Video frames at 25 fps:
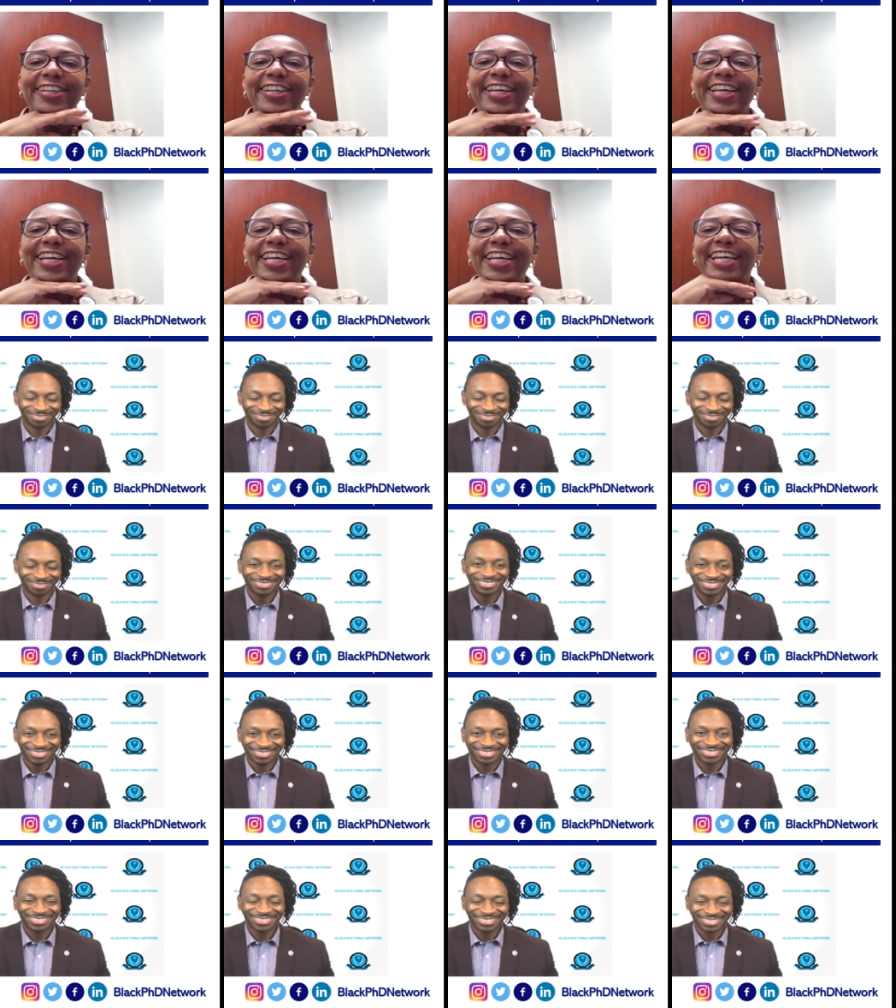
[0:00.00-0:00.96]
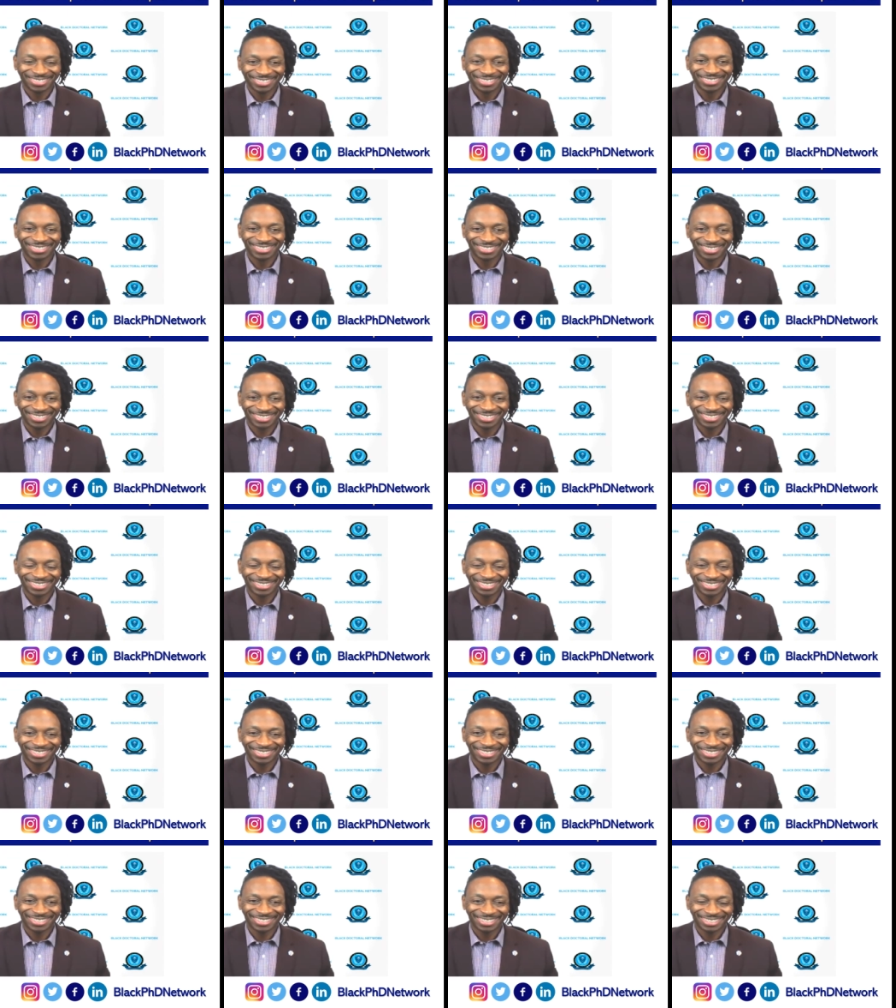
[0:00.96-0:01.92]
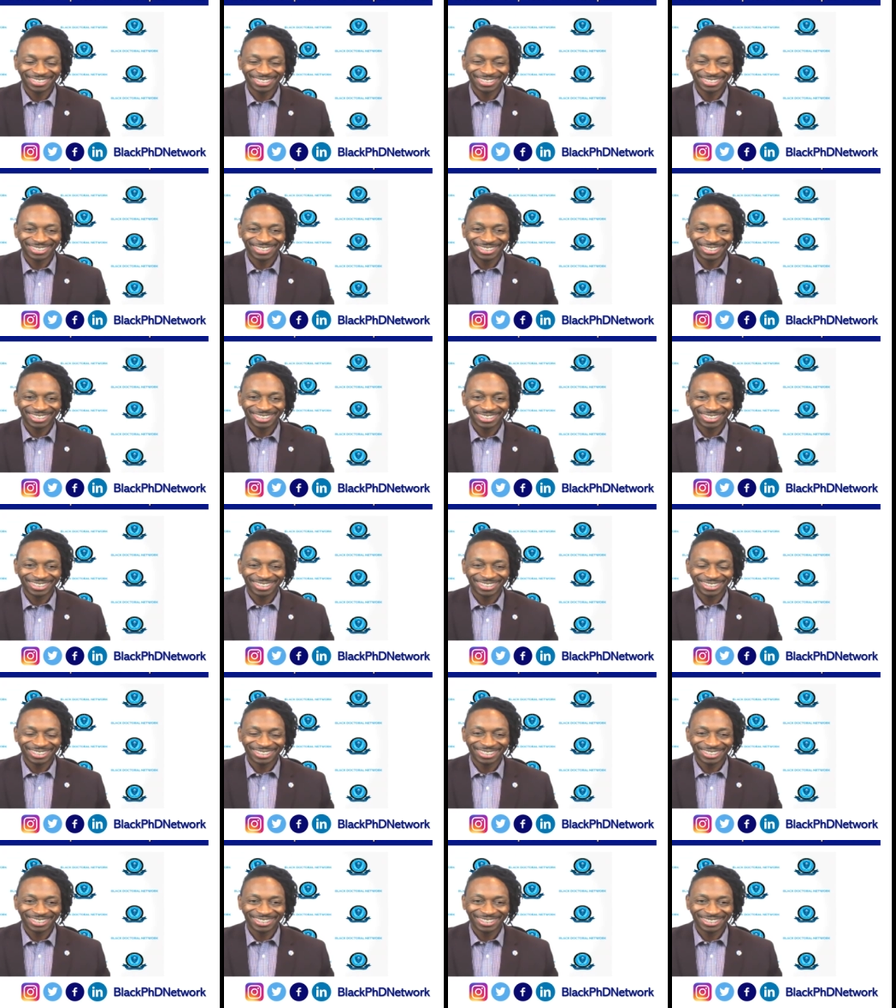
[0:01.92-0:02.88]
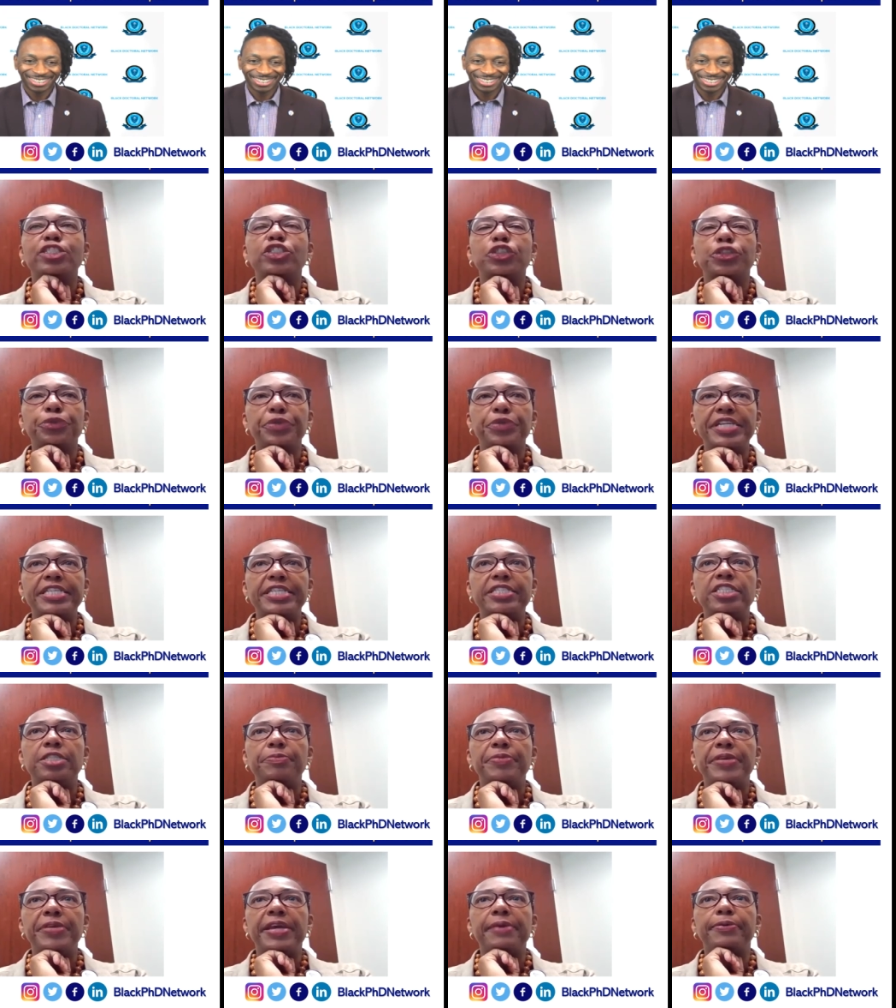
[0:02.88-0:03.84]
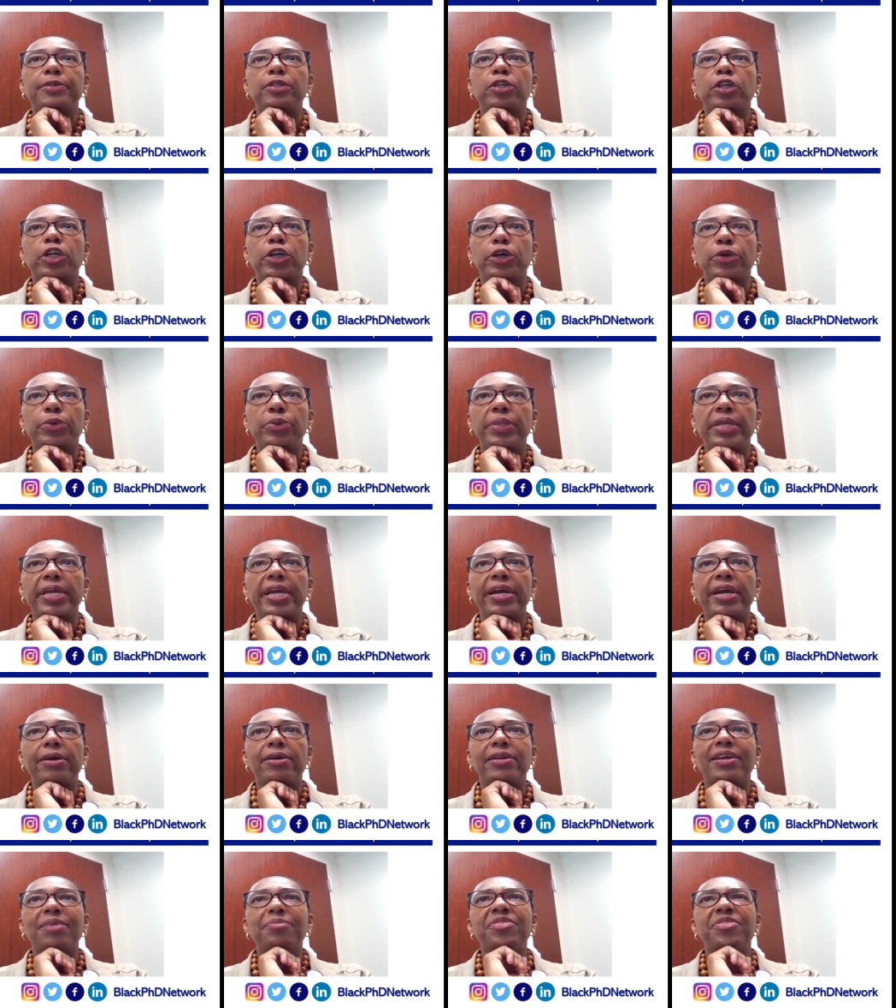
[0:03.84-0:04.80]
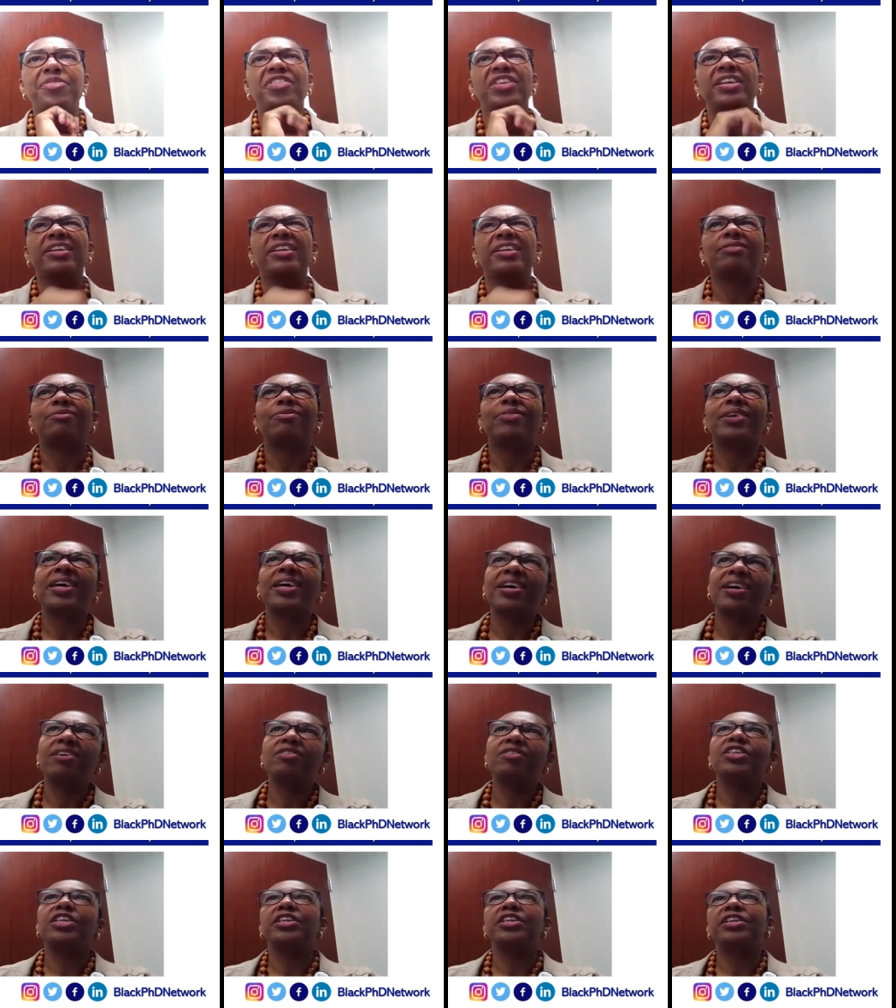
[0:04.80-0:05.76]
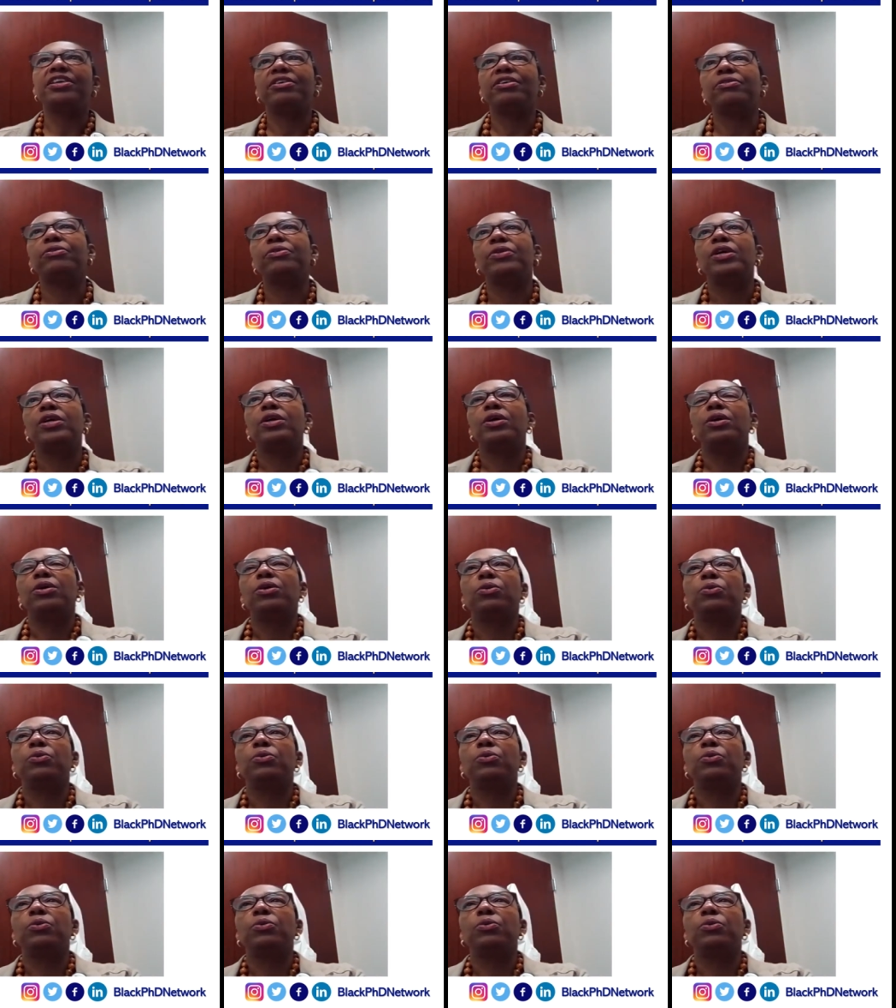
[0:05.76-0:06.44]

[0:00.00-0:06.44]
Mm-hmm. And uh, so that was that was really a treat to be able to go there. And I'm thinking, well, you know,